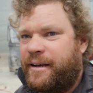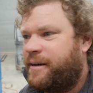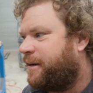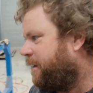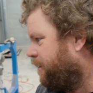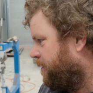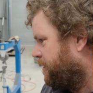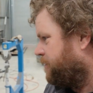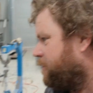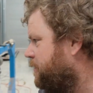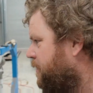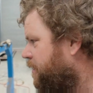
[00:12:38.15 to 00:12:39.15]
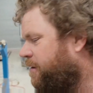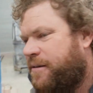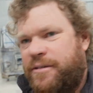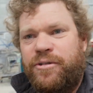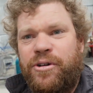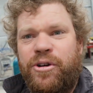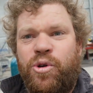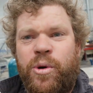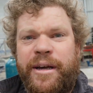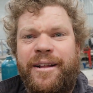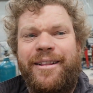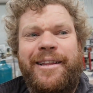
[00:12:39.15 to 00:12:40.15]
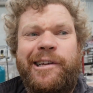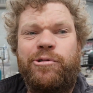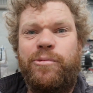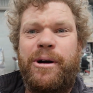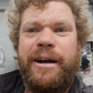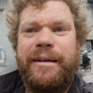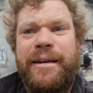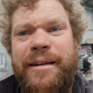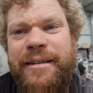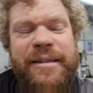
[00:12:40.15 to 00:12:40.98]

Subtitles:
it again. Took a quick little break.